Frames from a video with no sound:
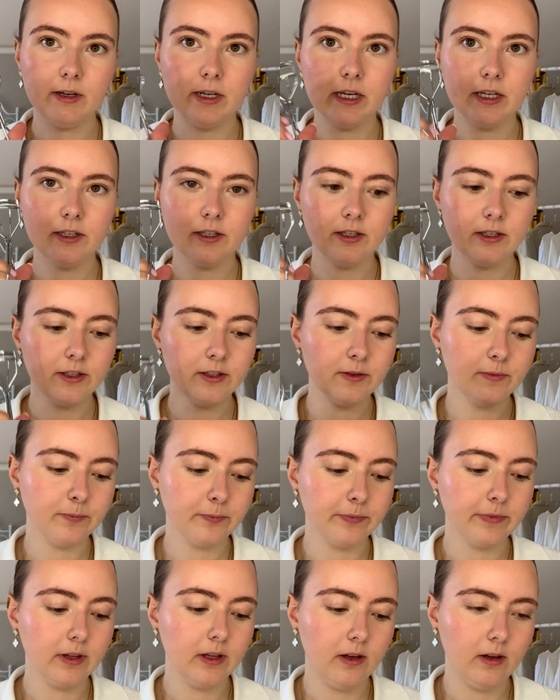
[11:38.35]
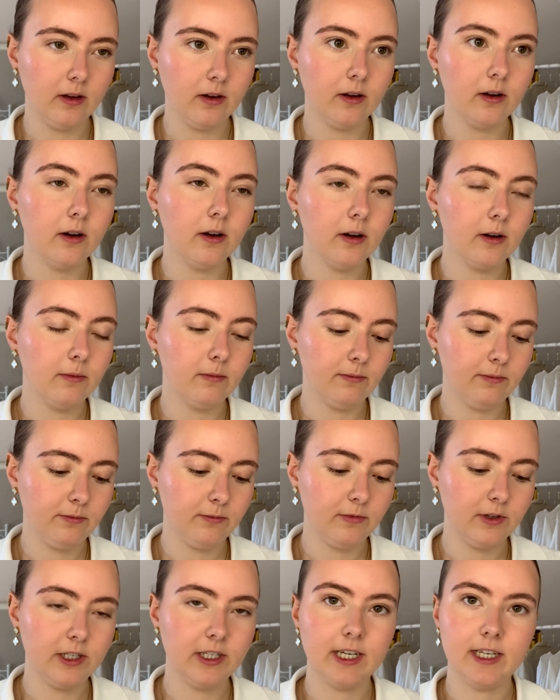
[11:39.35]
lashes,
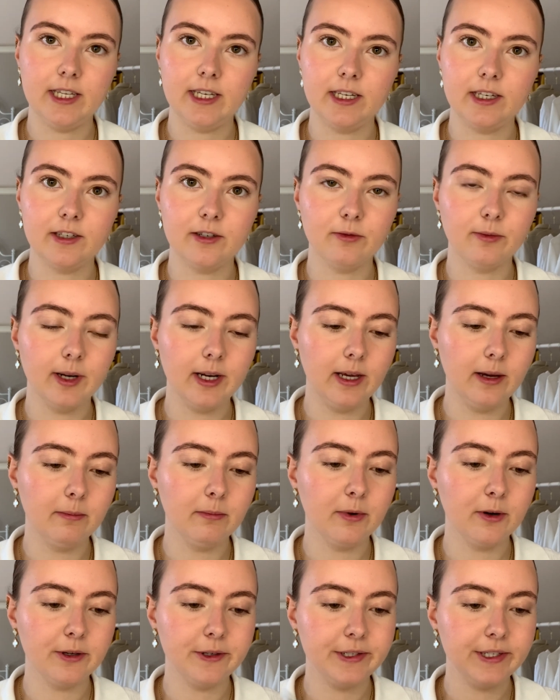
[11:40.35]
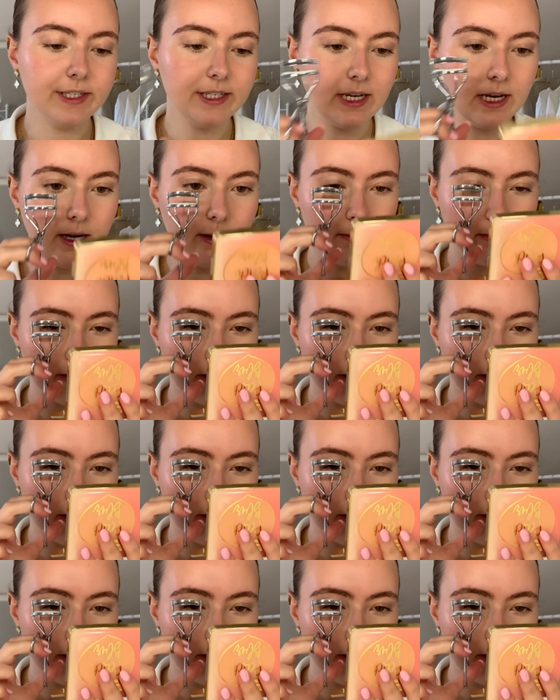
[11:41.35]
which I think is a really important step.